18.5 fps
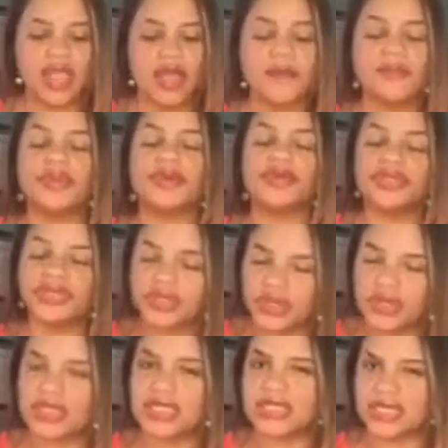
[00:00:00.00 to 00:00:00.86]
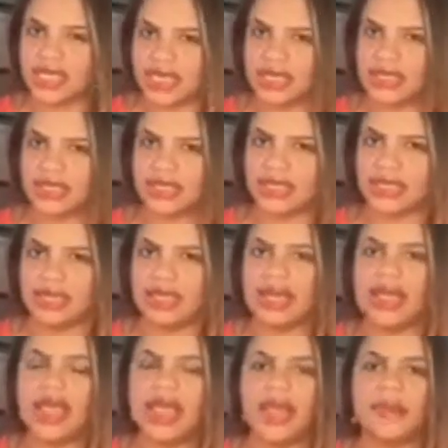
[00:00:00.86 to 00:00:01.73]
produces
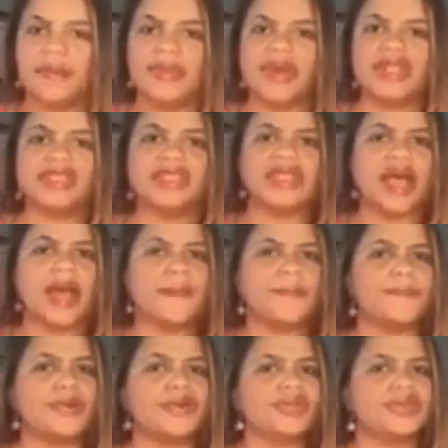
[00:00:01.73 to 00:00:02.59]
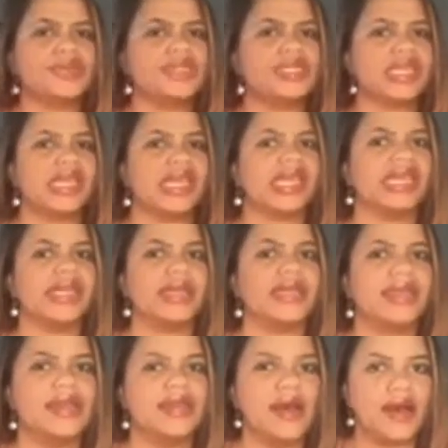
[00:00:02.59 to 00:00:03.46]
insulin, but it's not producing
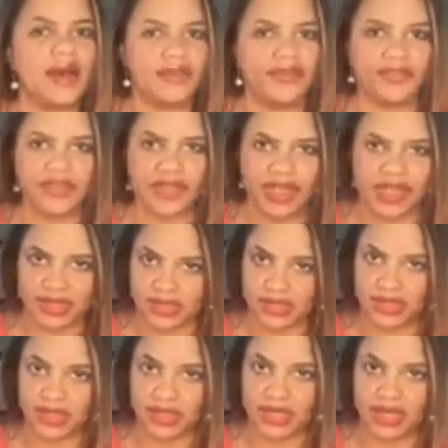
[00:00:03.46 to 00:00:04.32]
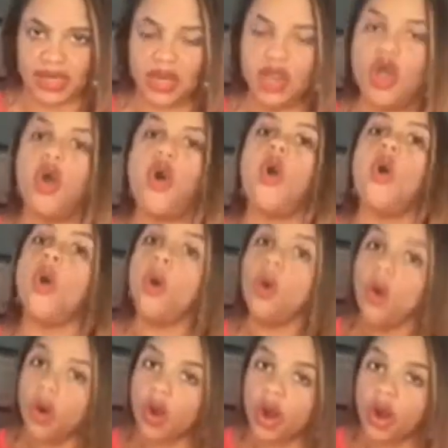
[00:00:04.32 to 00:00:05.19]
enough insulin,
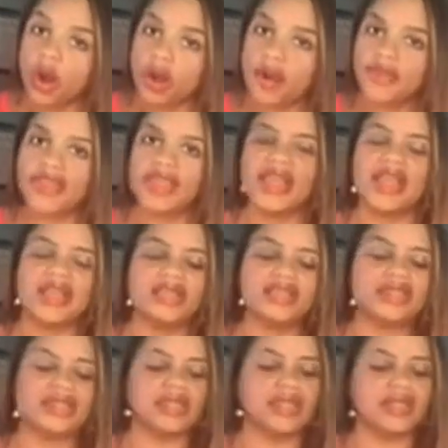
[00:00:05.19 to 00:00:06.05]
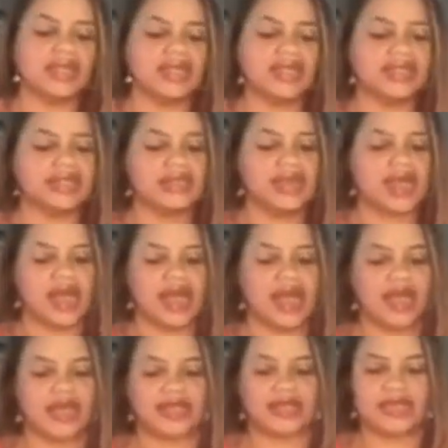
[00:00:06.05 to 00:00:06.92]
or the insulin is
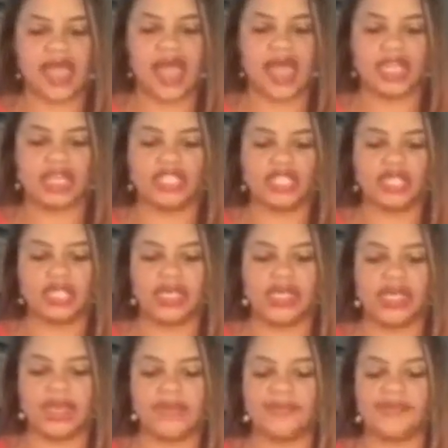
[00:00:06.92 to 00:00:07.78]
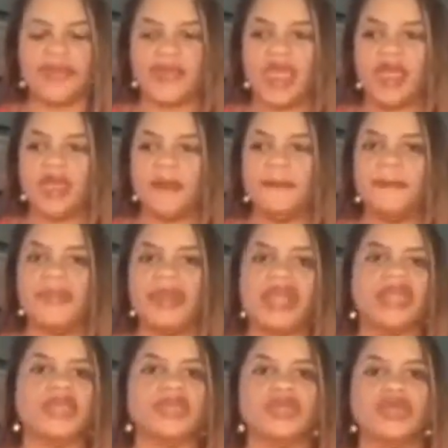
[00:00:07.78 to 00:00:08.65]
not actually
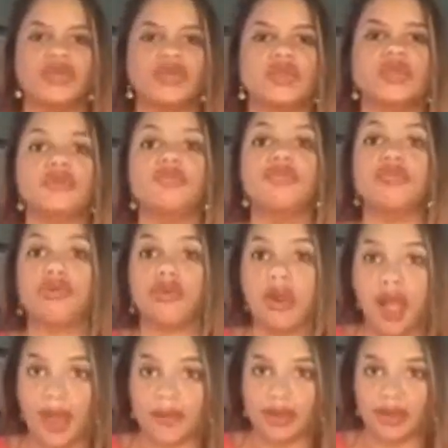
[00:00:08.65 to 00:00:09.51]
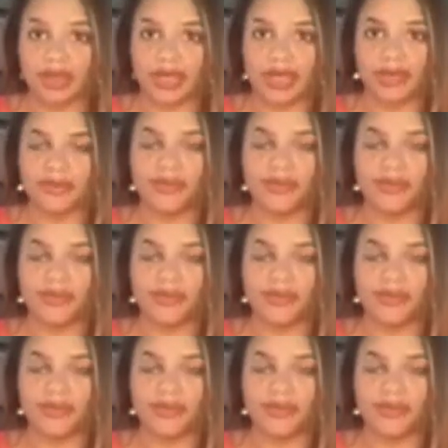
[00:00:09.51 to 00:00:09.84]
being used properly,